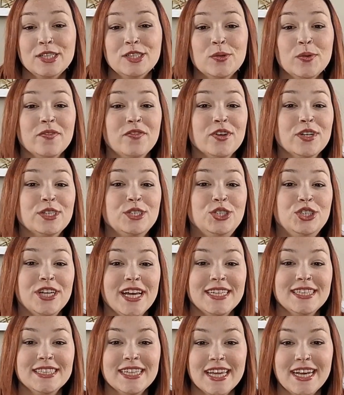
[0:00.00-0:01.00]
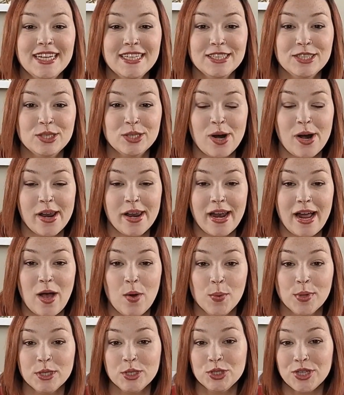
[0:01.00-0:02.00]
So if you're just getting started out with